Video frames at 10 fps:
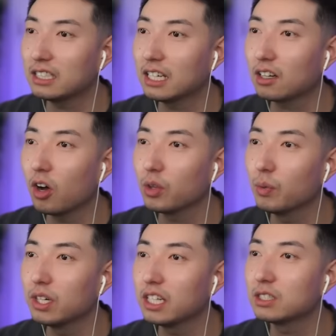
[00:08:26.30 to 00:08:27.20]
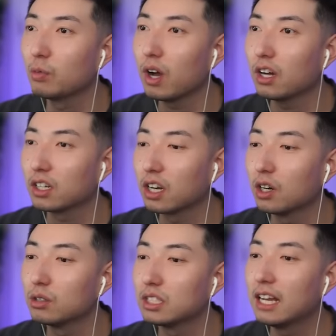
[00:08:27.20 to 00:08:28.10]
take all the wood as well,
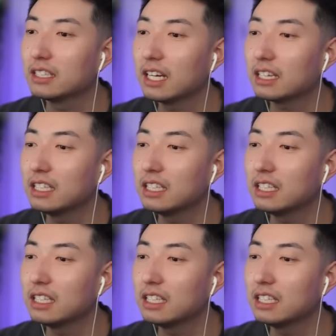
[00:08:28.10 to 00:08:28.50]
coach, and take